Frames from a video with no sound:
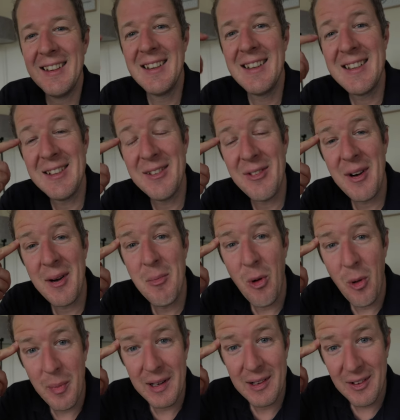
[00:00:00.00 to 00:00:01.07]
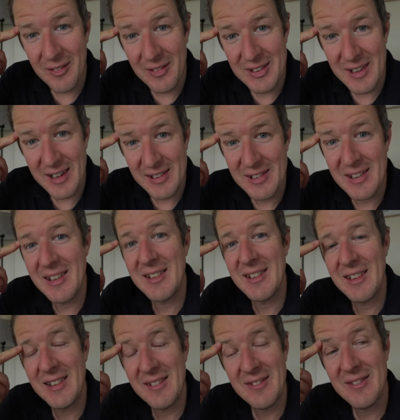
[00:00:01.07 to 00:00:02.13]
This is a very morbid conversation,
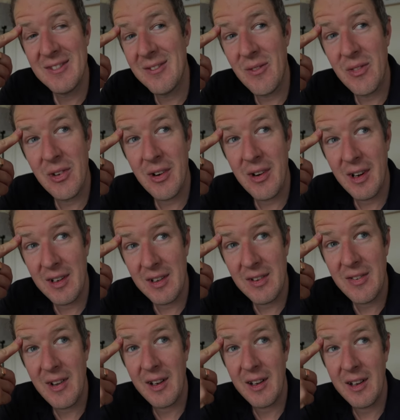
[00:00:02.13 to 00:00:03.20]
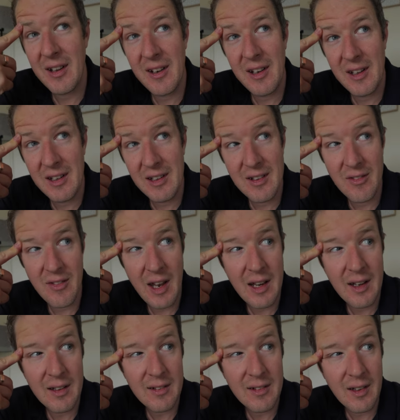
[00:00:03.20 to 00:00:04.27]
isn't it? I'm sorry, I just felt like I needed to
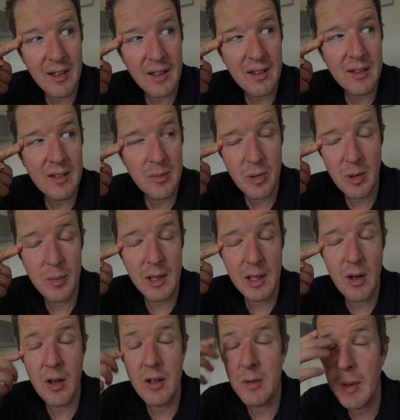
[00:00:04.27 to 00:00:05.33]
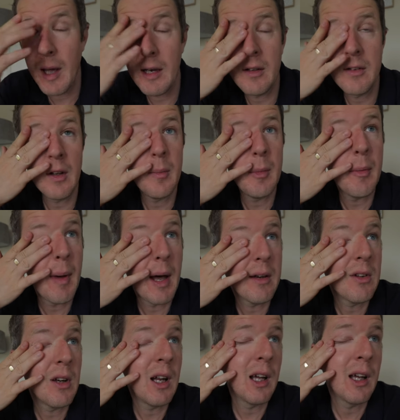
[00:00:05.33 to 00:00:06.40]
vent. It's like, it's probably not as bad as I'm
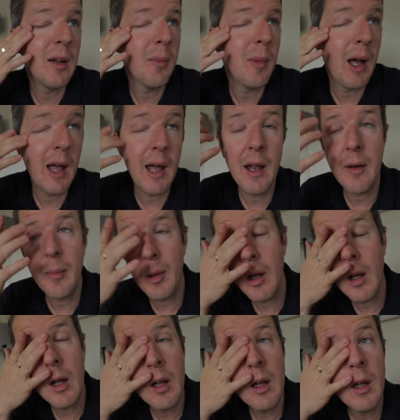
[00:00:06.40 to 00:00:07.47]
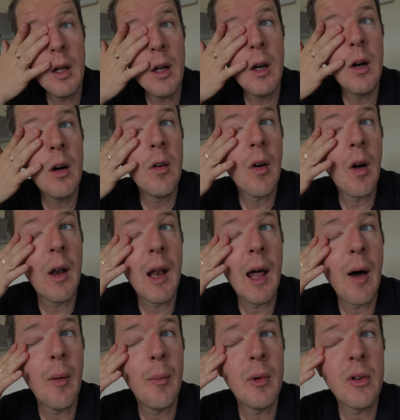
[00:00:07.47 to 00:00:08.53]
imagining in my head, but right
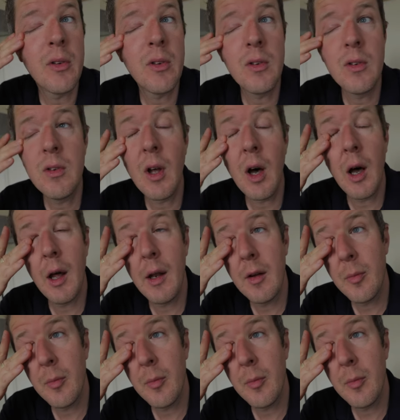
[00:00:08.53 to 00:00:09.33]
now I'm just tired.